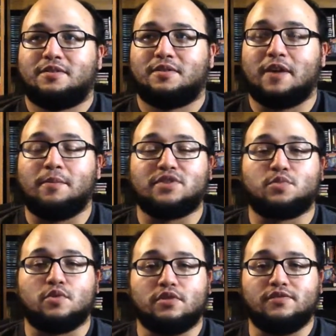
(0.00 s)
without much
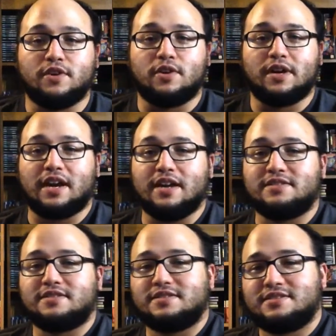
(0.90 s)
worldview, I
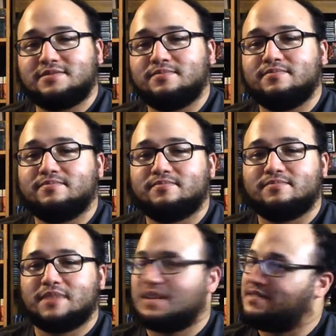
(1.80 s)
guess,
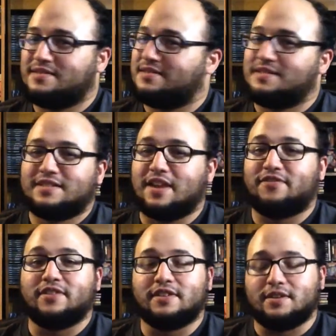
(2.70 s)

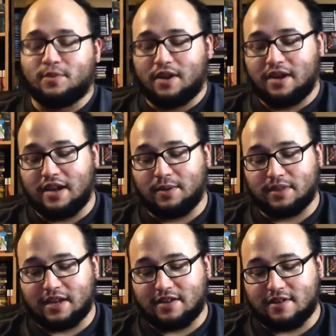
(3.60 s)
definitely didn't want to hang
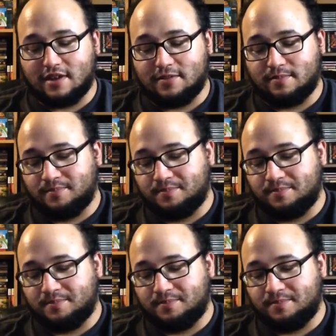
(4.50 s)
with that crowd.